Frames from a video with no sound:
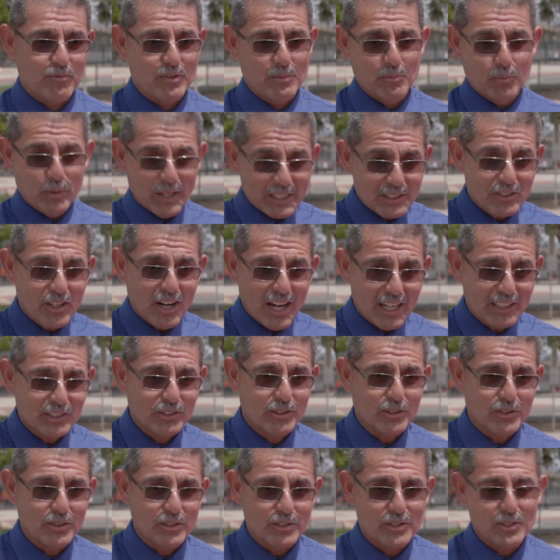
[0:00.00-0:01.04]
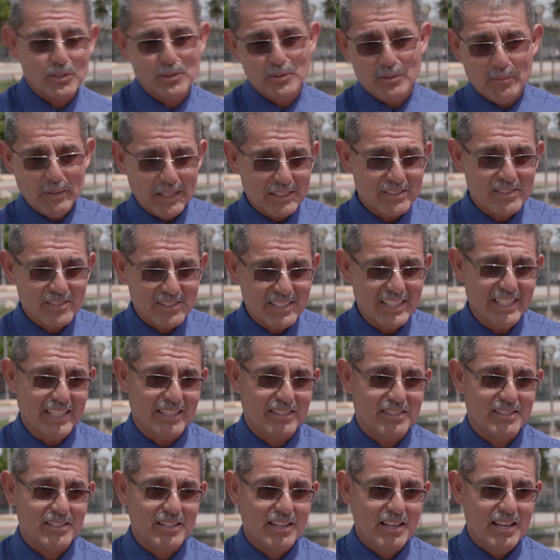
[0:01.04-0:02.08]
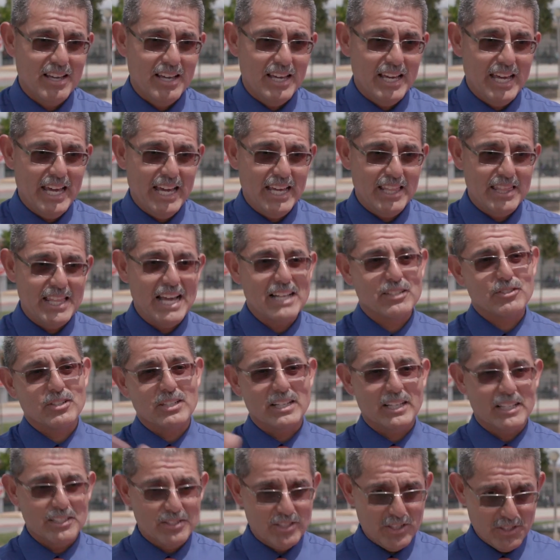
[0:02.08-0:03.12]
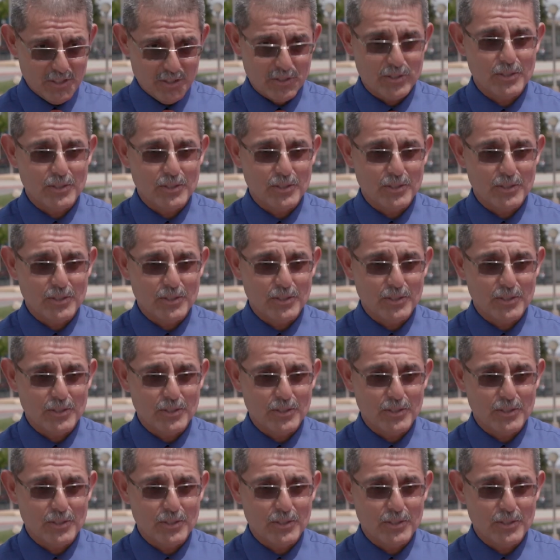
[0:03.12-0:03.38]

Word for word: from one doctor to about six, and that's going to continue to